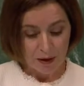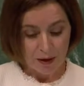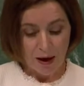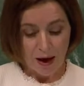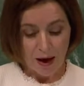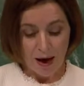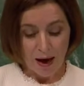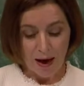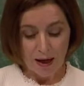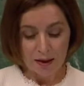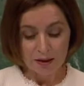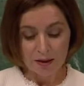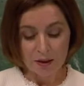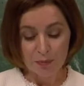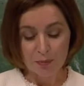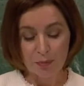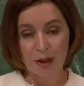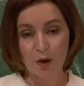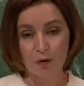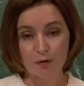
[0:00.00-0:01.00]
At the peak
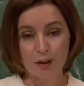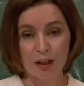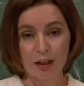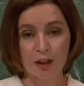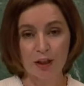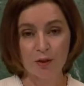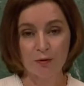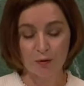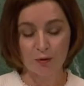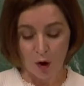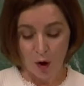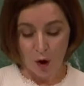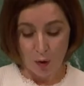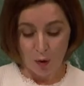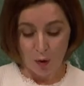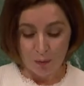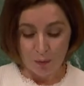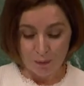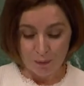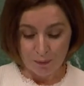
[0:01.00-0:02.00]
of the inflow,
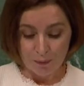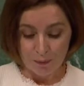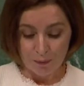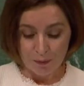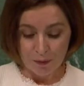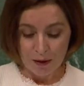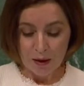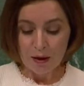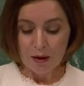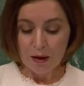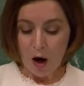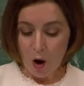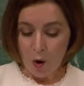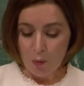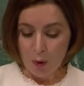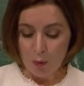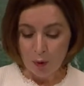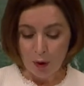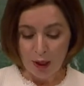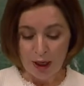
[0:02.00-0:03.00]
our
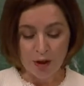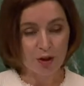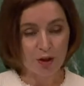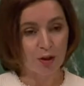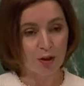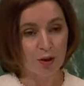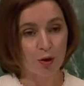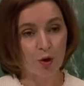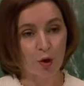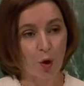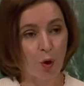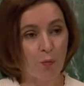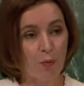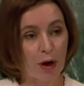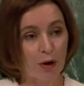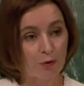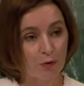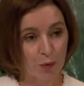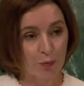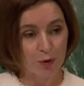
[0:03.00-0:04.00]
population grew by
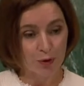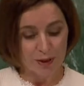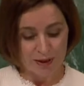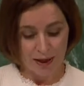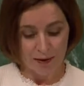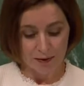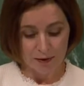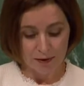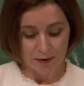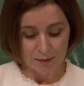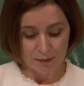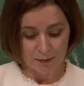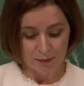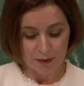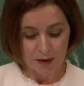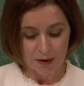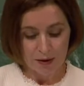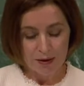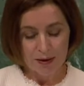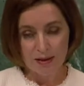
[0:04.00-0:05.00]
4%.
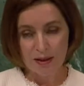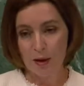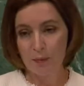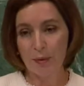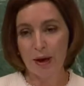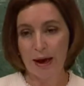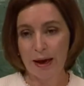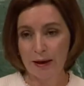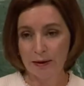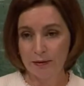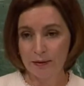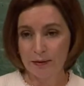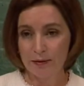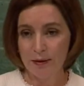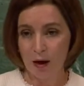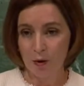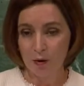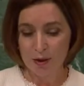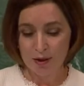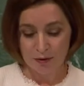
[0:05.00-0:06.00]
Some
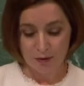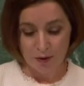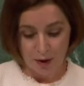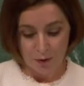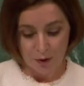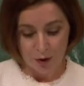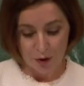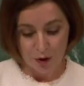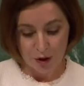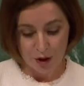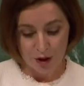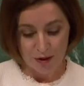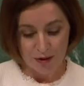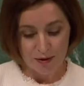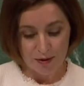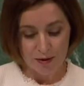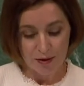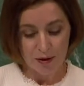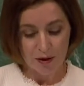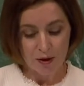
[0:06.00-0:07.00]
80,000
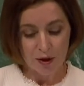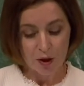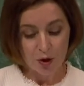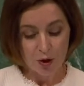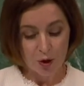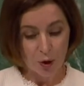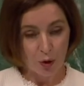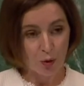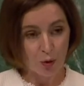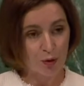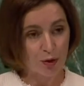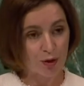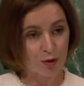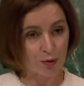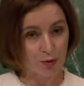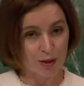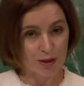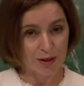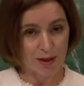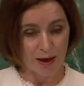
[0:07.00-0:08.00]
refugees chose
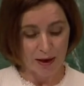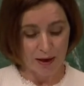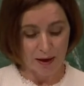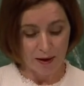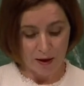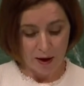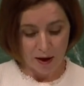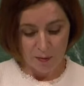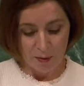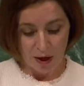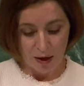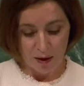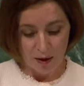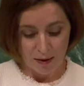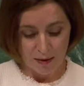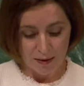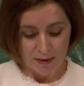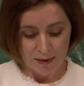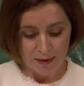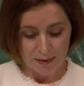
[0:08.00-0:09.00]
to stay among
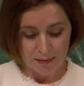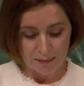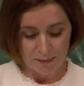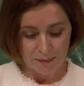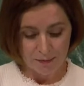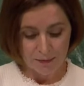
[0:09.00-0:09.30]
us.